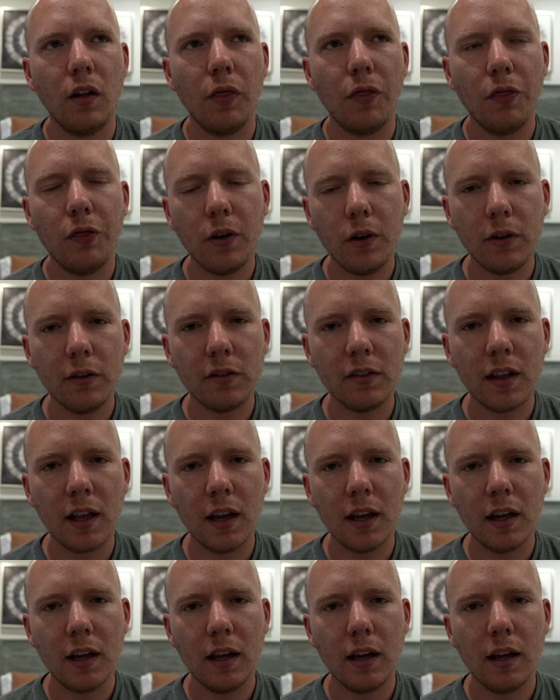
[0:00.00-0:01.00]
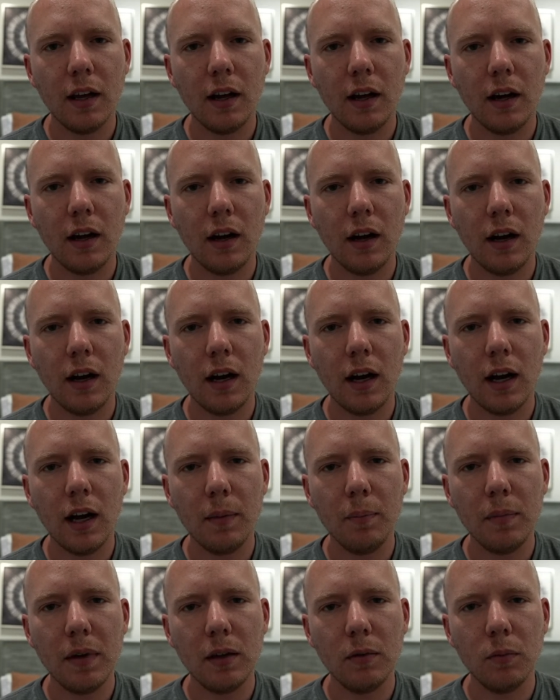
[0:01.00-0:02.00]
Thursday, I
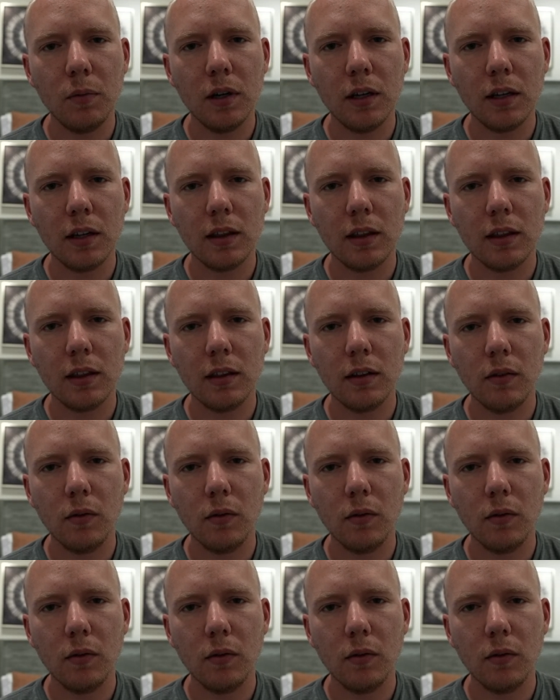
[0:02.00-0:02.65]
meet with